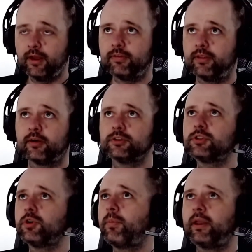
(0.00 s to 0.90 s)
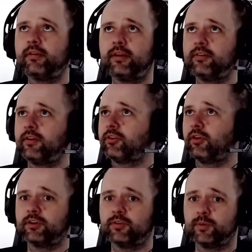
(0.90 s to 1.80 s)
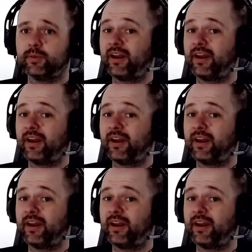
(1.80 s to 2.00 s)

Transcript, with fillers: There are so many things in software development that